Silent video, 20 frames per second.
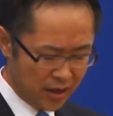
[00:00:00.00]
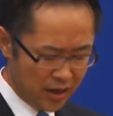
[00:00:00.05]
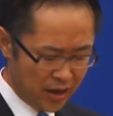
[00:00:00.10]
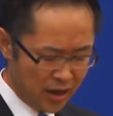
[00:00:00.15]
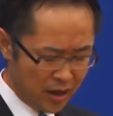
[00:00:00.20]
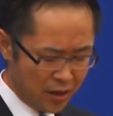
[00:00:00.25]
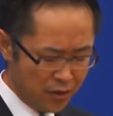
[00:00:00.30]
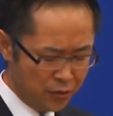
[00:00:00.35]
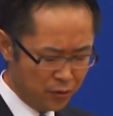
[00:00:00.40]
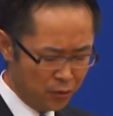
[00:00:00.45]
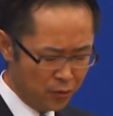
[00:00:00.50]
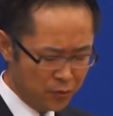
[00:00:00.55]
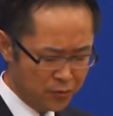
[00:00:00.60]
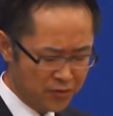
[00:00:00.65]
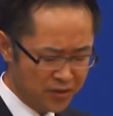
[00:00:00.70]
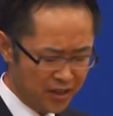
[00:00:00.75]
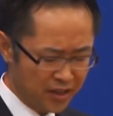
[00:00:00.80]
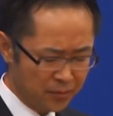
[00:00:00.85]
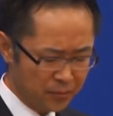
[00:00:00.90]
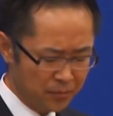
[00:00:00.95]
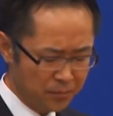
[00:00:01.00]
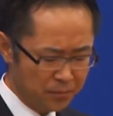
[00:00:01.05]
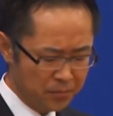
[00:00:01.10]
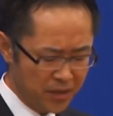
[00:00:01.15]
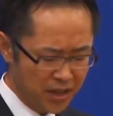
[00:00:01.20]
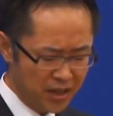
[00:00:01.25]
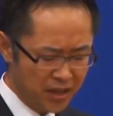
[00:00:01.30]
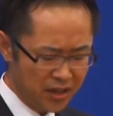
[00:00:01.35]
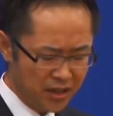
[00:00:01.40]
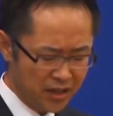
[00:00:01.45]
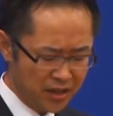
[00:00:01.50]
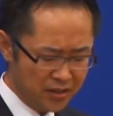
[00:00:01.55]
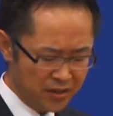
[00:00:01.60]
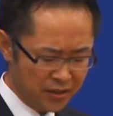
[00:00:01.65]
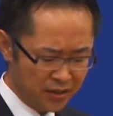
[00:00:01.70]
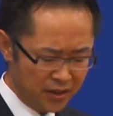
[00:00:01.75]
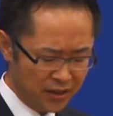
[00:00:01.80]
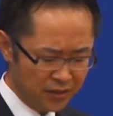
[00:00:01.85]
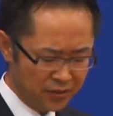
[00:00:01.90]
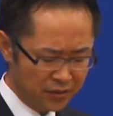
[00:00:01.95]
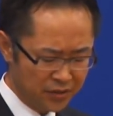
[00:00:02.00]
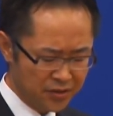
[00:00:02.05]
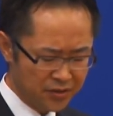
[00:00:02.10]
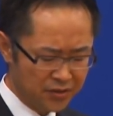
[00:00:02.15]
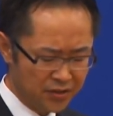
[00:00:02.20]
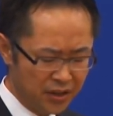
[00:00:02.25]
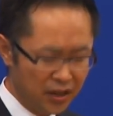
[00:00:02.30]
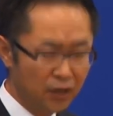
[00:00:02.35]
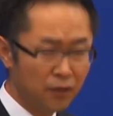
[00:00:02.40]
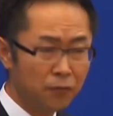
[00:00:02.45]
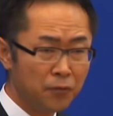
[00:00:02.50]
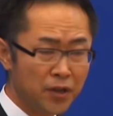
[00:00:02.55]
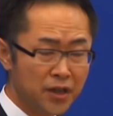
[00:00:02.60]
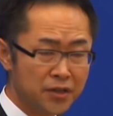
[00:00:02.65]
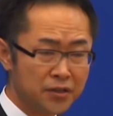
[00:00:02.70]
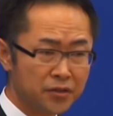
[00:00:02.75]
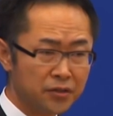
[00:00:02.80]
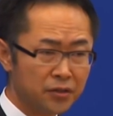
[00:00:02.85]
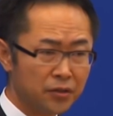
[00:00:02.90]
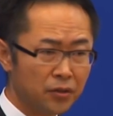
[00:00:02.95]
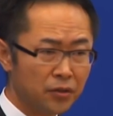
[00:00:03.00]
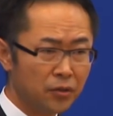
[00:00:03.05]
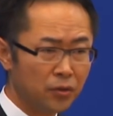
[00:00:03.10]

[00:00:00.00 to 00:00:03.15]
are those that many other countries now face